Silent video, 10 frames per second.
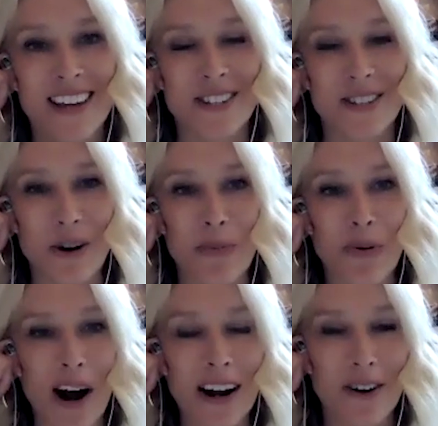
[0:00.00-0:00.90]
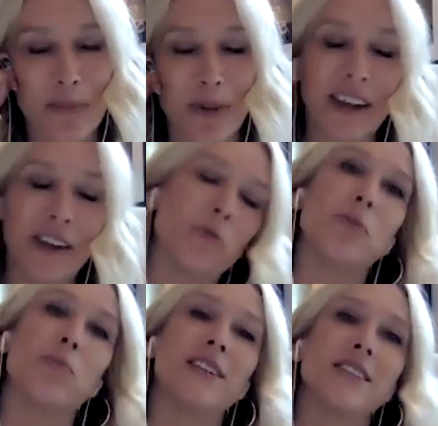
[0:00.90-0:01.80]
So prior to being in the role
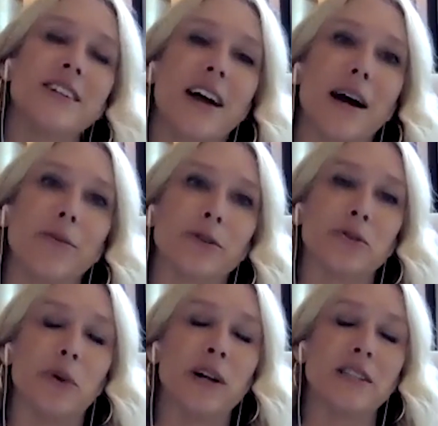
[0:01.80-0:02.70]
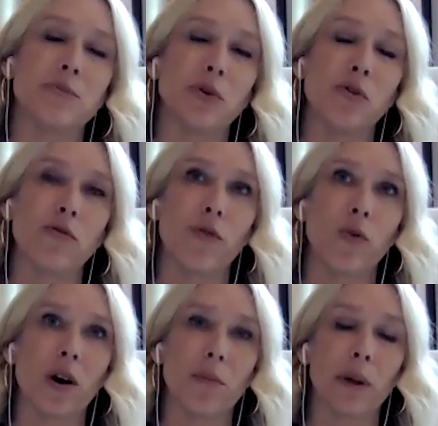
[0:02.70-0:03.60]
of president, I was responsible
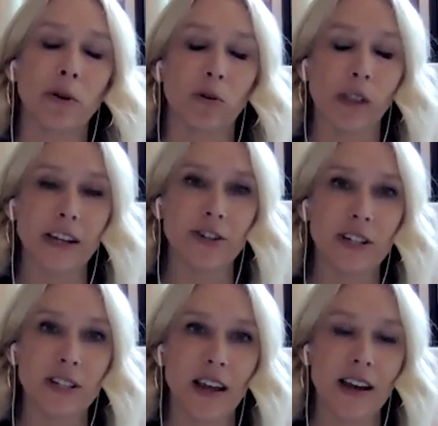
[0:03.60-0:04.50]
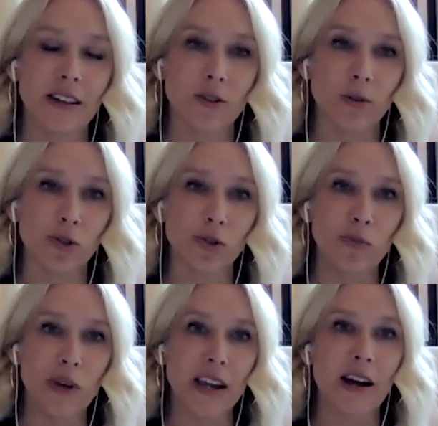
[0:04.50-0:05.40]
for public relations and social
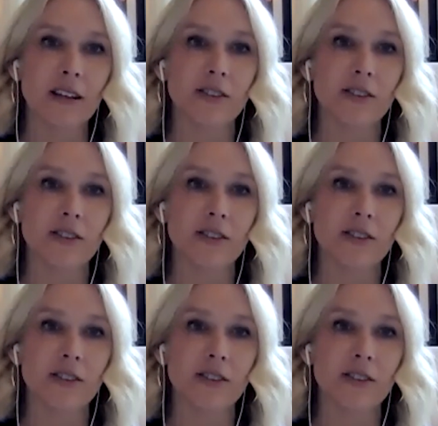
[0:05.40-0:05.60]
media.